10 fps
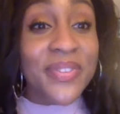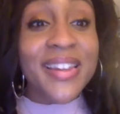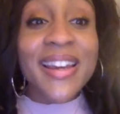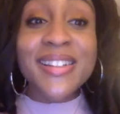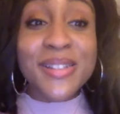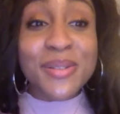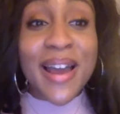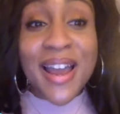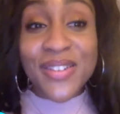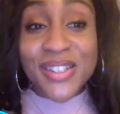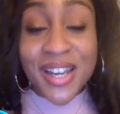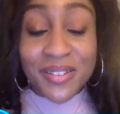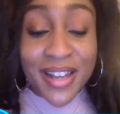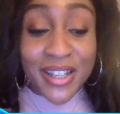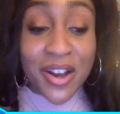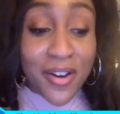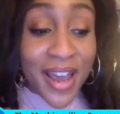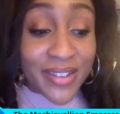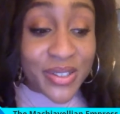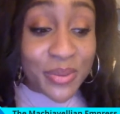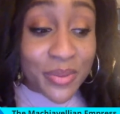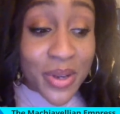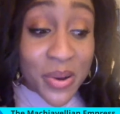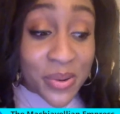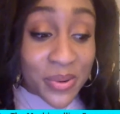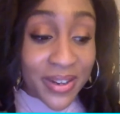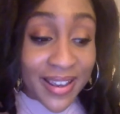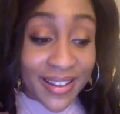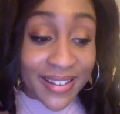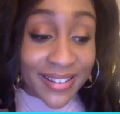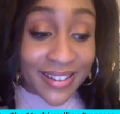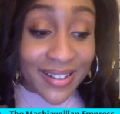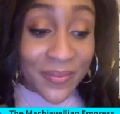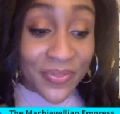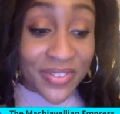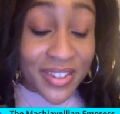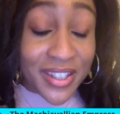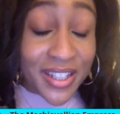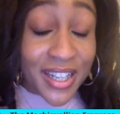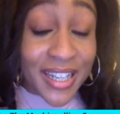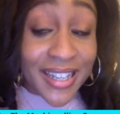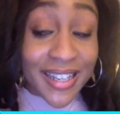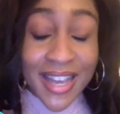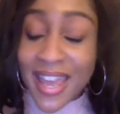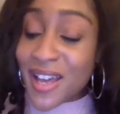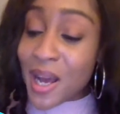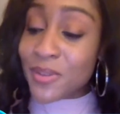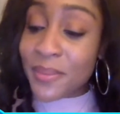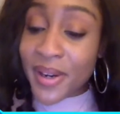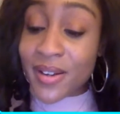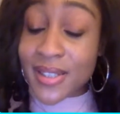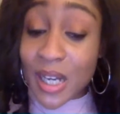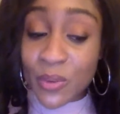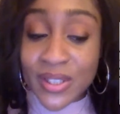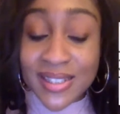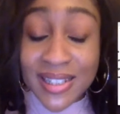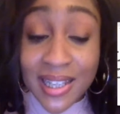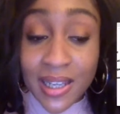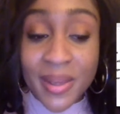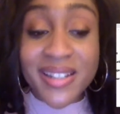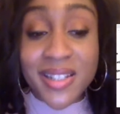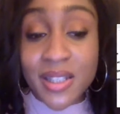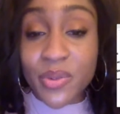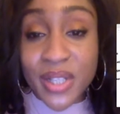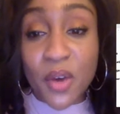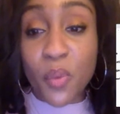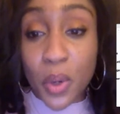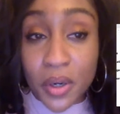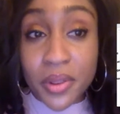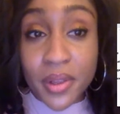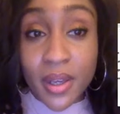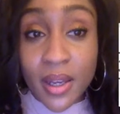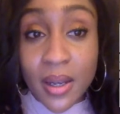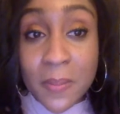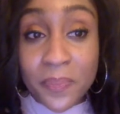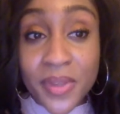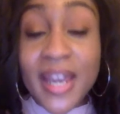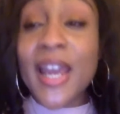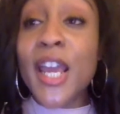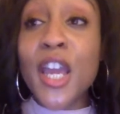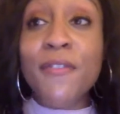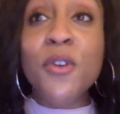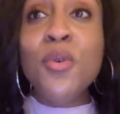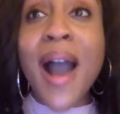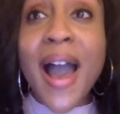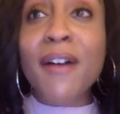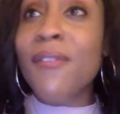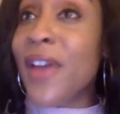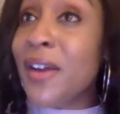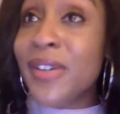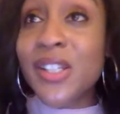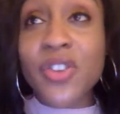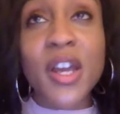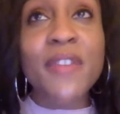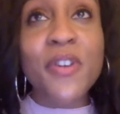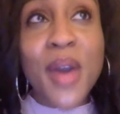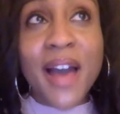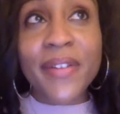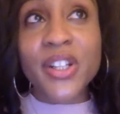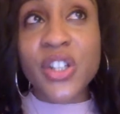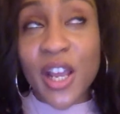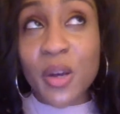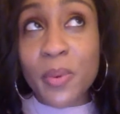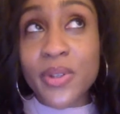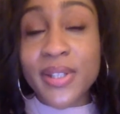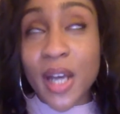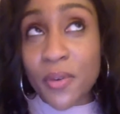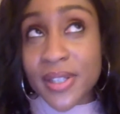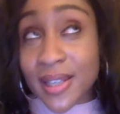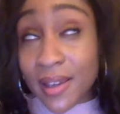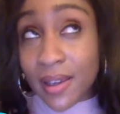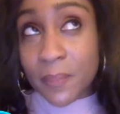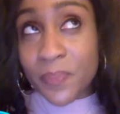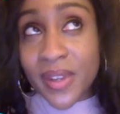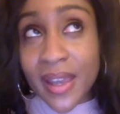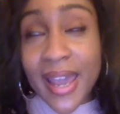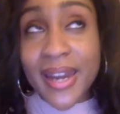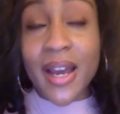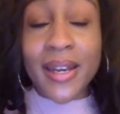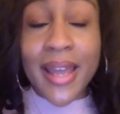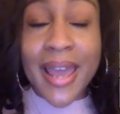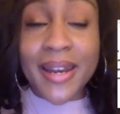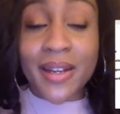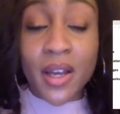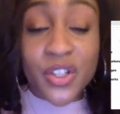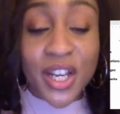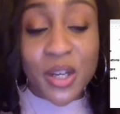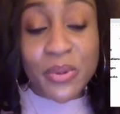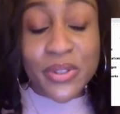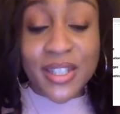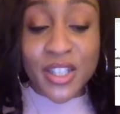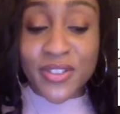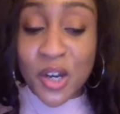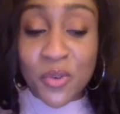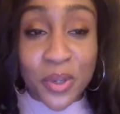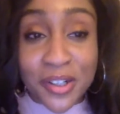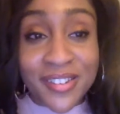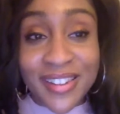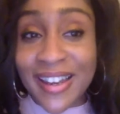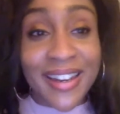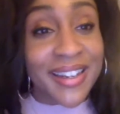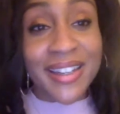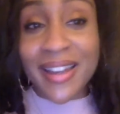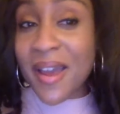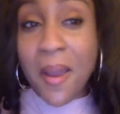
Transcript: Like, this is why I have this channel. Like, y'all have to know, like, it comes from your self-esteem and sense of self-worth. If you got if you have unshakable self-esteem and an unshakable sense of self-worth, like,